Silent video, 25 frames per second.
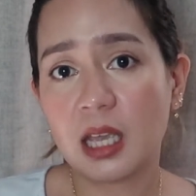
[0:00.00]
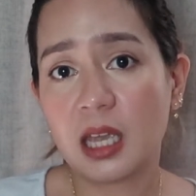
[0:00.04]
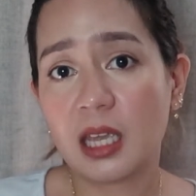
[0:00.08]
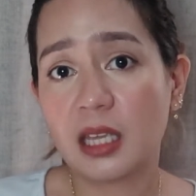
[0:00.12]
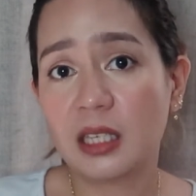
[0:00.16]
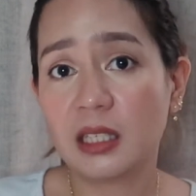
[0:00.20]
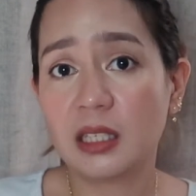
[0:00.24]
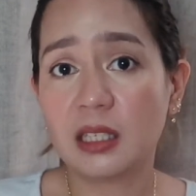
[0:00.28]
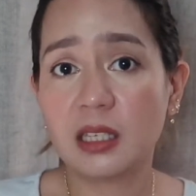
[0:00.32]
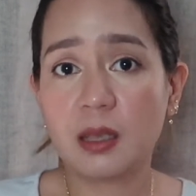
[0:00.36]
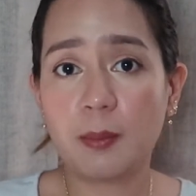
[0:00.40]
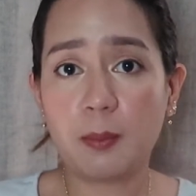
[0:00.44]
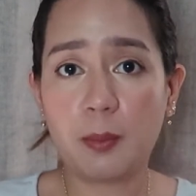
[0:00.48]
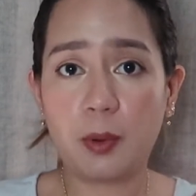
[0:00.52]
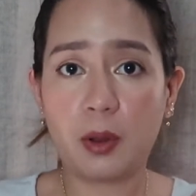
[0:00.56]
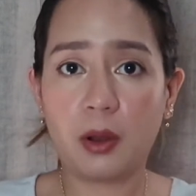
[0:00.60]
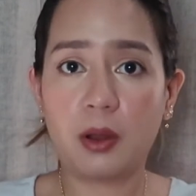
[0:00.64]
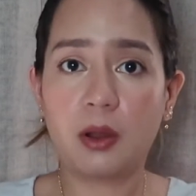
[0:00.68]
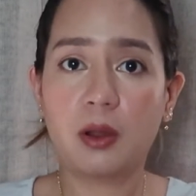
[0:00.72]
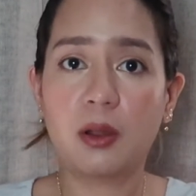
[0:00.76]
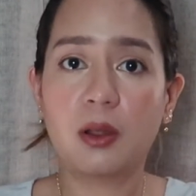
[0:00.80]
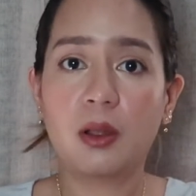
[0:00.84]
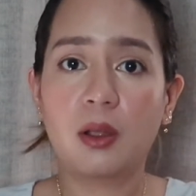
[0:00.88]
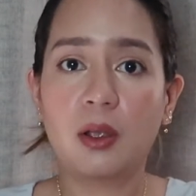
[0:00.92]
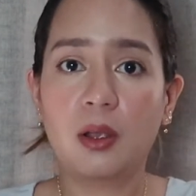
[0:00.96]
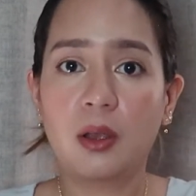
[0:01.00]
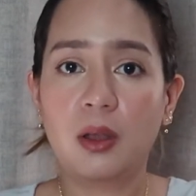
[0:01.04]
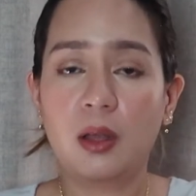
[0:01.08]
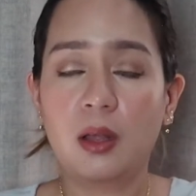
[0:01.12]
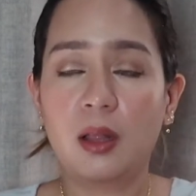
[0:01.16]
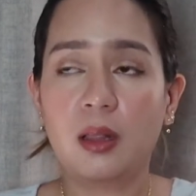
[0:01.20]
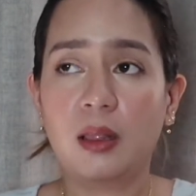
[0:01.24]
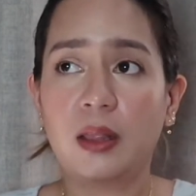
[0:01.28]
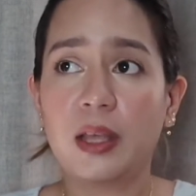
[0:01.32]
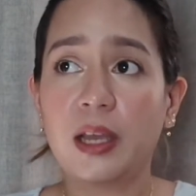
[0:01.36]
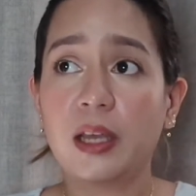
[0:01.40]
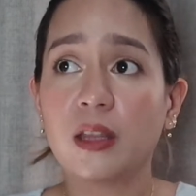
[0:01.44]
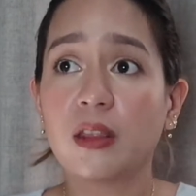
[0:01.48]
a zipper,
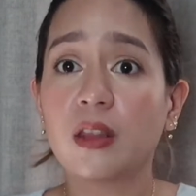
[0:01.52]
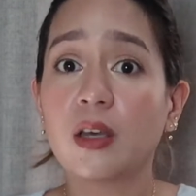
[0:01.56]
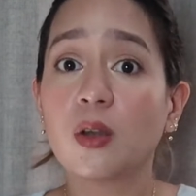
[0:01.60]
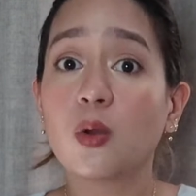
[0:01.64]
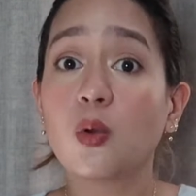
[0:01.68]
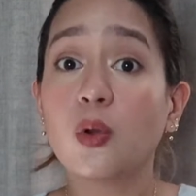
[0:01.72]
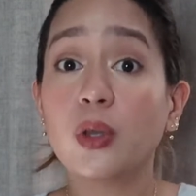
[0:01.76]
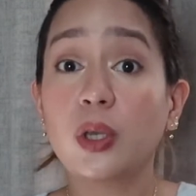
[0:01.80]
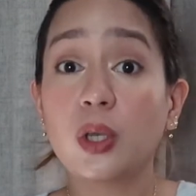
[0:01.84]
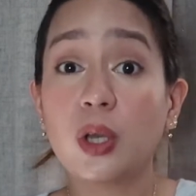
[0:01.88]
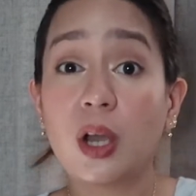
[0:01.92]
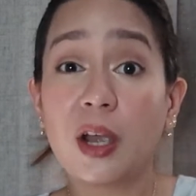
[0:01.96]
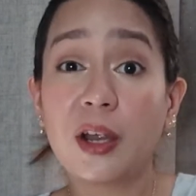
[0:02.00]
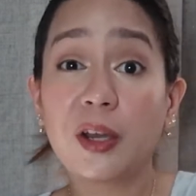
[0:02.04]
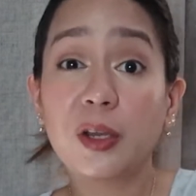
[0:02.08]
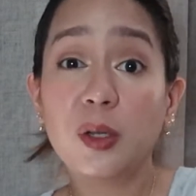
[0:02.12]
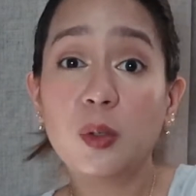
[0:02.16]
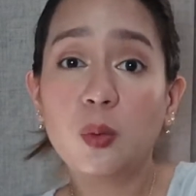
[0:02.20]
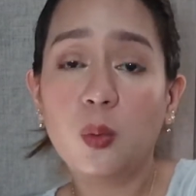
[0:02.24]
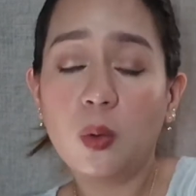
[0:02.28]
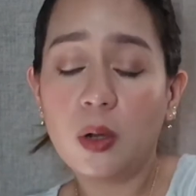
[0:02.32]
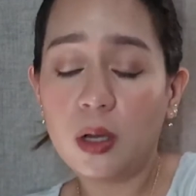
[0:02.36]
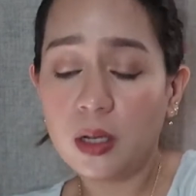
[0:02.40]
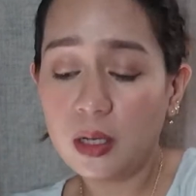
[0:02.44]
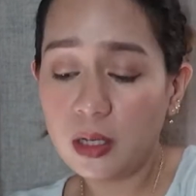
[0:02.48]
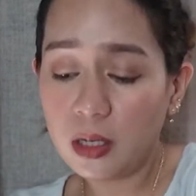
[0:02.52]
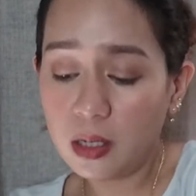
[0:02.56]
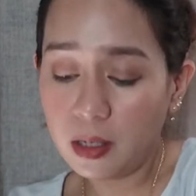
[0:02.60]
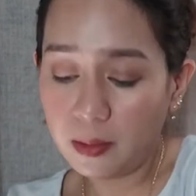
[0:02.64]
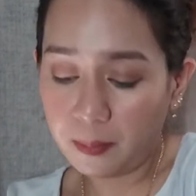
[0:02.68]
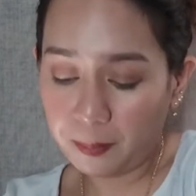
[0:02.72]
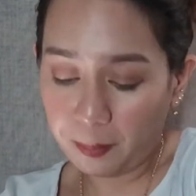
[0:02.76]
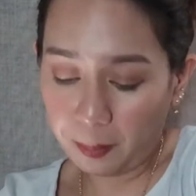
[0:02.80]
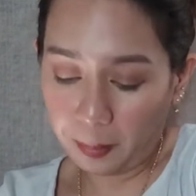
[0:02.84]
like the Goyard one.